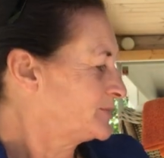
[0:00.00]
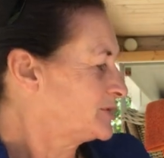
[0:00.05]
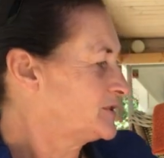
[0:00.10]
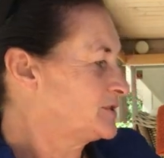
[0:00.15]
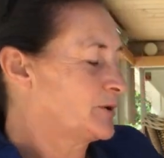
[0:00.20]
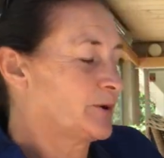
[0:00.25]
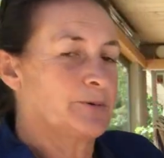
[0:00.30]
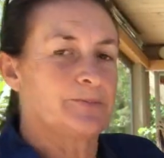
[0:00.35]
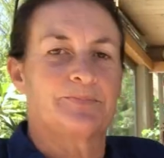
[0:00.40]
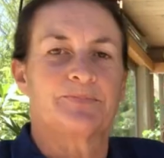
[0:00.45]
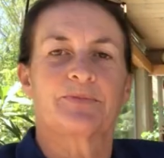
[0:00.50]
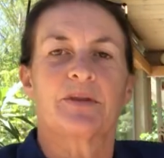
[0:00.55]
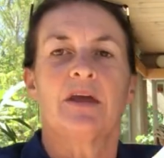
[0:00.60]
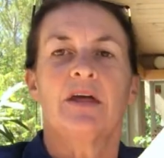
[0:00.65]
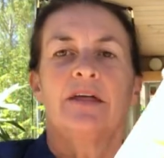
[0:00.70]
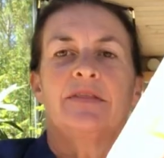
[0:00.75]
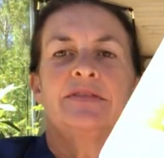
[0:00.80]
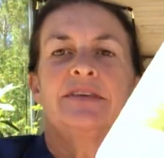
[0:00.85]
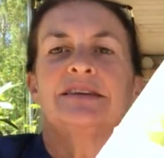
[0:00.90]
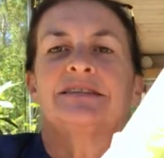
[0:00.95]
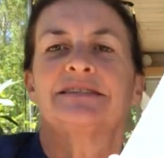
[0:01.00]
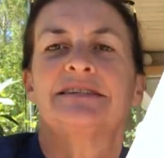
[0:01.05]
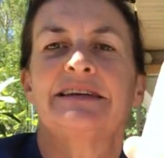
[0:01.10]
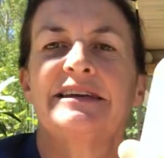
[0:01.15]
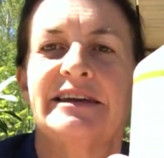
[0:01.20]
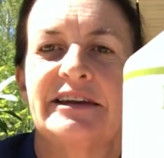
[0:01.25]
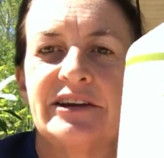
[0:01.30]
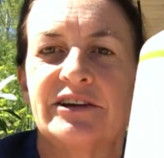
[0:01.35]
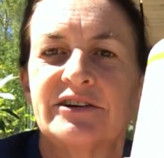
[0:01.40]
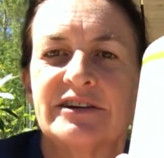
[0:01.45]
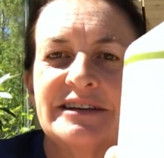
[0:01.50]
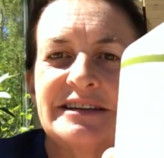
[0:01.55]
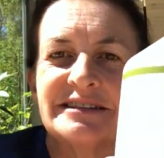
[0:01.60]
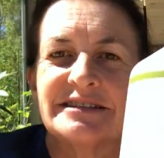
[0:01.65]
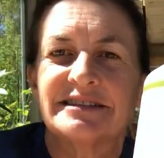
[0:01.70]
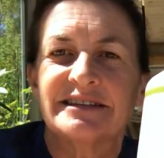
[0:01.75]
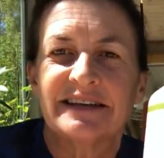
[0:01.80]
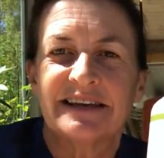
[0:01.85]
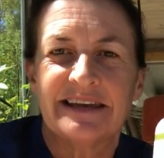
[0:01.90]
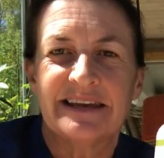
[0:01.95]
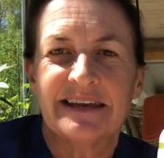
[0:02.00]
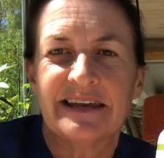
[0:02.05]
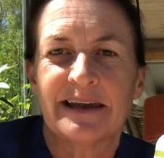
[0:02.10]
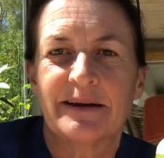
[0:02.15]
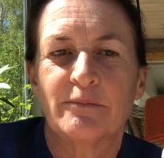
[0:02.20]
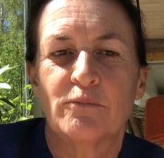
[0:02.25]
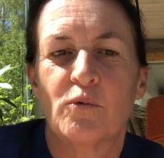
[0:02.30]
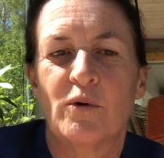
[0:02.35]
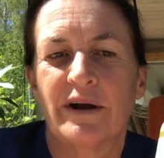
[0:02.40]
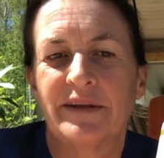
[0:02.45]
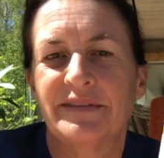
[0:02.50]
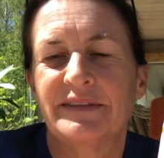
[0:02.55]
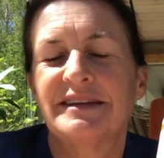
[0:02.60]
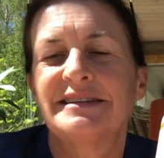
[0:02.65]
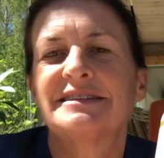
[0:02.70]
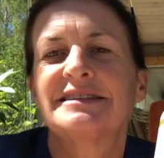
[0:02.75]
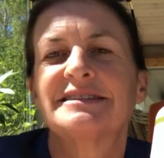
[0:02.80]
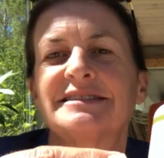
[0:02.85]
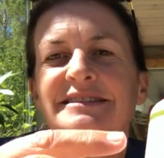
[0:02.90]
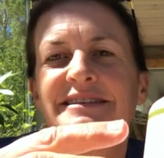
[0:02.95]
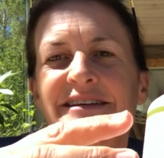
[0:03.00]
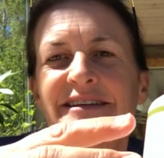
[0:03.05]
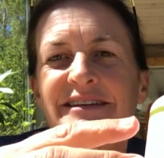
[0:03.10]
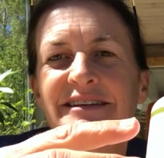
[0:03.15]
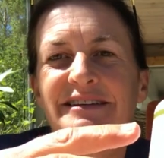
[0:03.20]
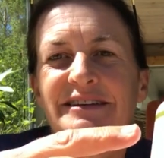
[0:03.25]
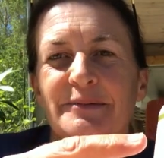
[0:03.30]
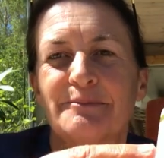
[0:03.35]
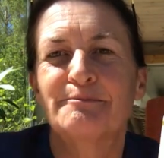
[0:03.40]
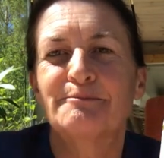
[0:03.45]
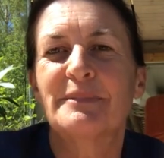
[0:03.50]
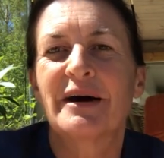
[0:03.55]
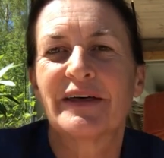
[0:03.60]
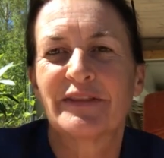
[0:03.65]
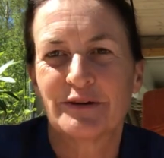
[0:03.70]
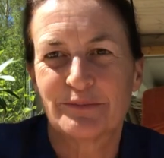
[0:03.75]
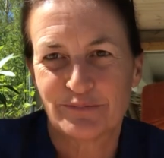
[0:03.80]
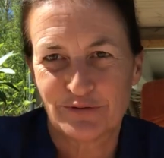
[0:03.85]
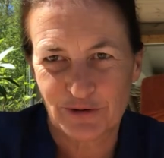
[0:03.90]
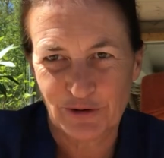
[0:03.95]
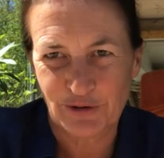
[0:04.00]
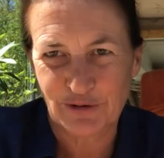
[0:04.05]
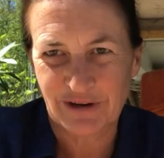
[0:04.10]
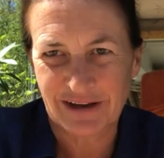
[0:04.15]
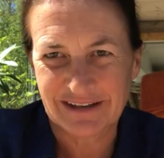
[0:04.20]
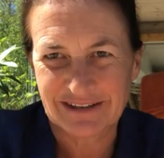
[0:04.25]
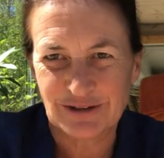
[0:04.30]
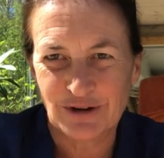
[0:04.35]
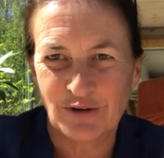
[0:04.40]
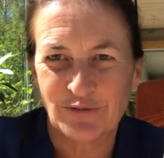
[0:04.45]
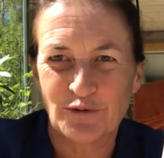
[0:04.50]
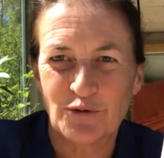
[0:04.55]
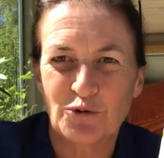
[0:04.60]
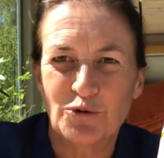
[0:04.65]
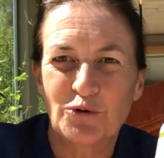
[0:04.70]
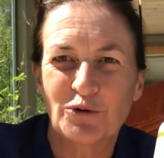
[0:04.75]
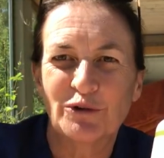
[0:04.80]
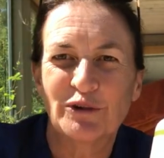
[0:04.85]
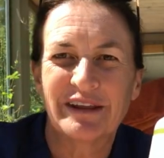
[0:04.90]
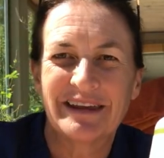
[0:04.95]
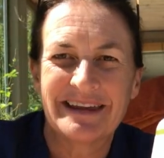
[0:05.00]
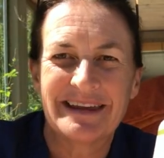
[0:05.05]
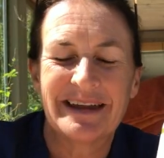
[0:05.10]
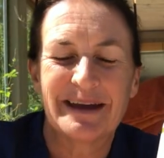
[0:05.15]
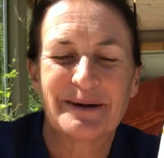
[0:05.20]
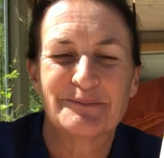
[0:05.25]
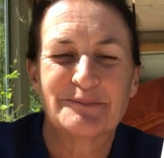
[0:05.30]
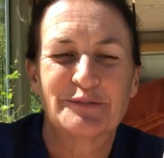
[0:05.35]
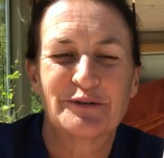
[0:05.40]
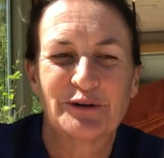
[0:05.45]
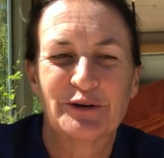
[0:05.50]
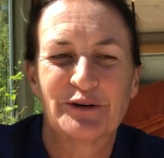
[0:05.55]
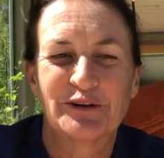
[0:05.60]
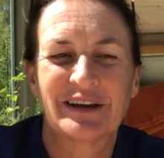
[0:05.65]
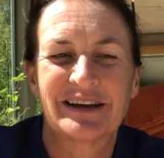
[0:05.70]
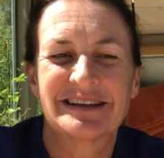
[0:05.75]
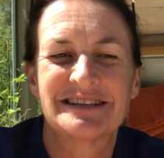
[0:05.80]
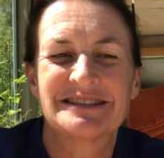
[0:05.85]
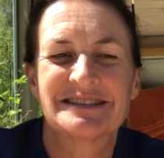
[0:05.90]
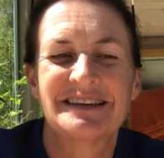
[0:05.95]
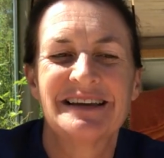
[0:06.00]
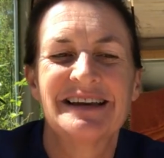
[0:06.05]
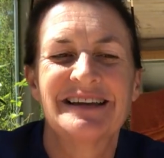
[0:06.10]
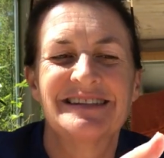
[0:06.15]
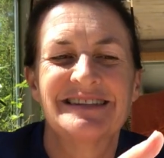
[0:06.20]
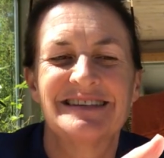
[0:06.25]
So this here is the EM1. This is the mother product of all EM products.